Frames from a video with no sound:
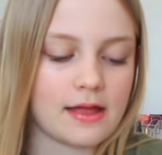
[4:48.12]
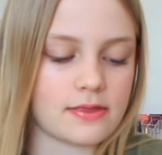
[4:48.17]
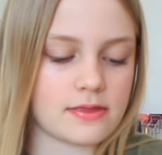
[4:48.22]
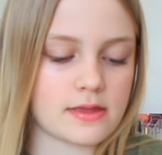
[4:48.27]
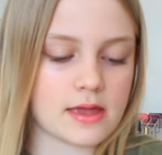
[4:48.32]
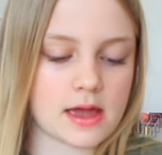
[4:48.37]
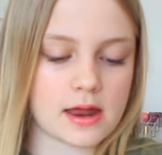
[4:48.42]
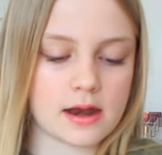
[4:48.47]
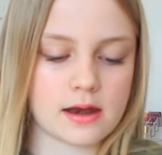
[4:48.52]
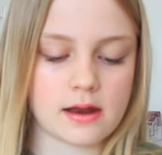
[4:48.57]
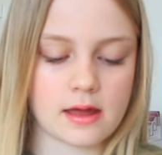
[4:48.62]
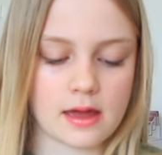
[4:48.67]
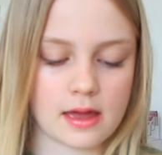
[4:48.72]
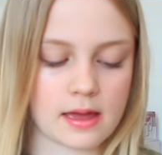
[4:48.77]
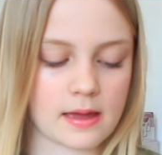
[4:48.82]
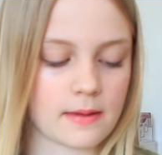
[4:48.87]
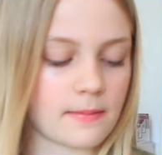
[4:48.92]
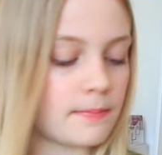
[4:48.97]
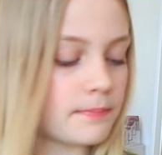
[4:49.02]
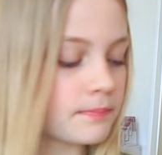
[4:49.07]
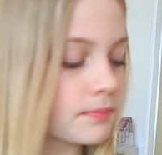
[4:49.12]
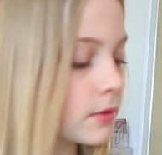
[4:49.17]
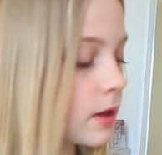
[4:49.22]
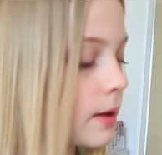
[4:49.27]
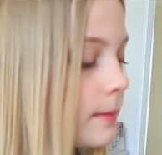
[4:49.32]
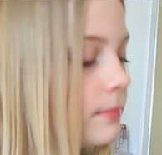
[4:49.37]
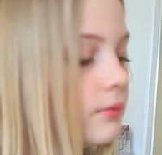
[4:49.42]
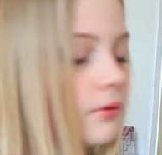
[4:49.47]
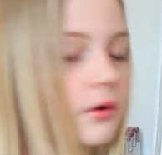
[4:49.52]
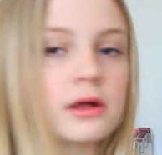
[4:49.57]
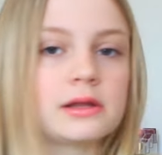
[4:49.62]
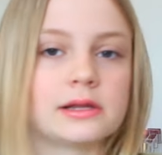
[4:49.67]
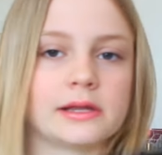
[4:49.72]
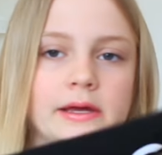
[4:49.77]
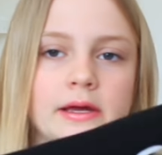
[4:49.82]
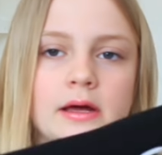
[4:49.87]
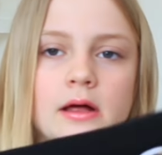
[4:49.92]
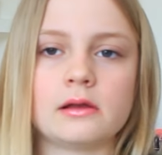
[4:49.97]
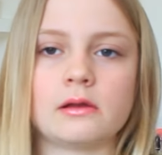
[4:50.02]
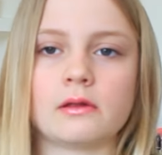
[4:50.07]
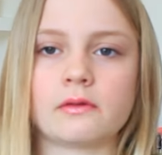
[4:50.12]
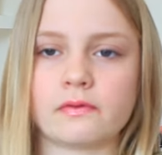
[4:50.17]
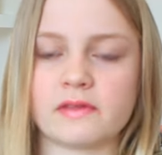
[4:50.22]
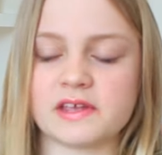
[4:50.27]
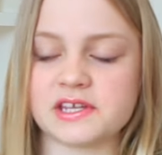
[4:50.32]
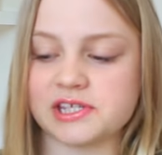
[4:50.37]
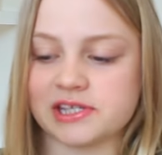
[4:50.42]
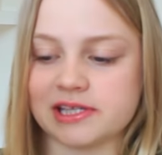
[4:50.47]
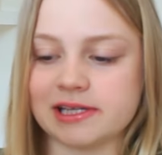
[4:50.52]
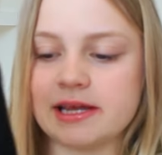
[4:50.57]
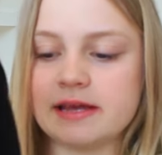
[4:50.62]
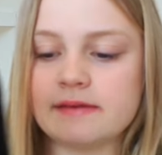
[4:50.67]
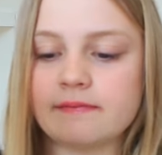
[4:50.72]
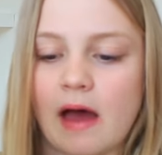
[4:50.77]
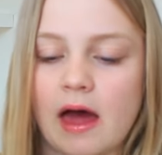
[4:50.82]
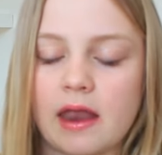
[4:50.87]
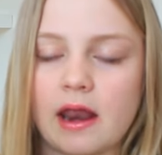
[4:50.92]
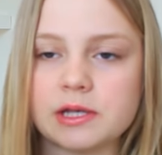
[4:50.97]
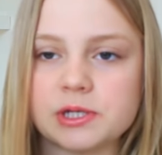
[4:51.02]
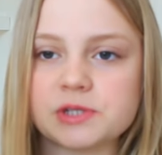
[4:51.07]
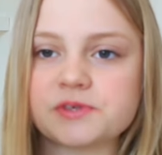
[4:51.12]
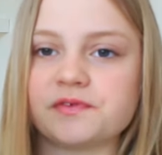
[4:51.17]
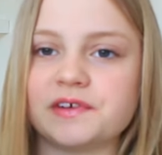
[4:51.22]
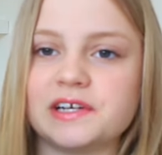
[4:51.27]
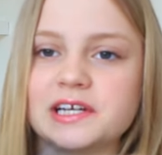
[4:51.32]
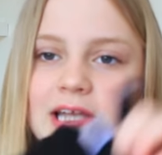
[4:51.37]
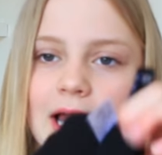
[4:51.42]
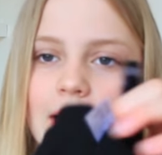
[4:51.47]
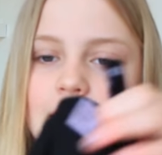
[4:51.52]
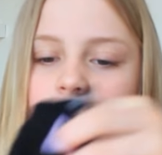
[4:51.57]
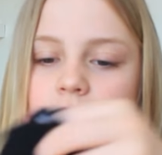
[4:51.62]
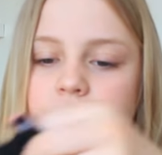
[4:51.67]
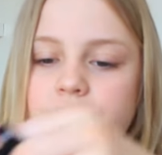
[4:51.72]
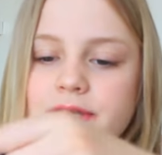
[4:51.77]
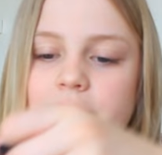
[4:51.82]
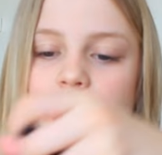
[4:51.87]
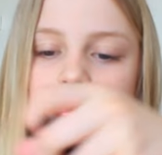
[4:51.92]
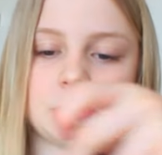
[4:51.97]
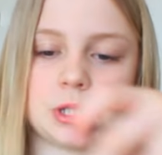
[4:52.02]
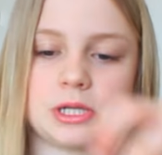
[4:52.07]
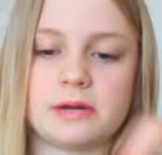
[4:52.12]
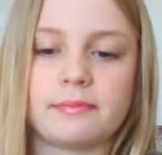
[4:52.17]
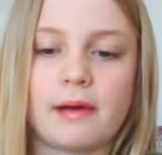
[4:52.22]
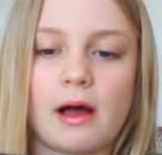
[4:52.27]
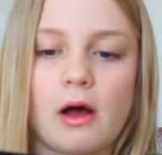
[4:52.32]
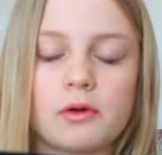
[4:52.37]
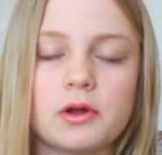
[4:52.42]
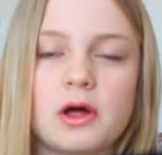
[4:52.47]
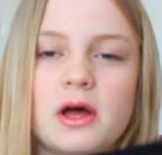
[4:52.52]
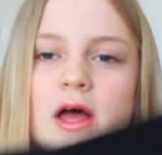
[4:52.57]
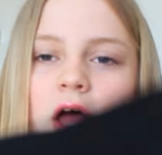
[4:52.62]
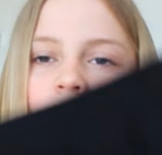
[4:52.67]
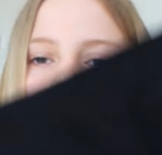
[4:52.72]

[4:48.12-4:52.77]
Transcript: and then bruckling along this sleeve, and I just really like it for lounging about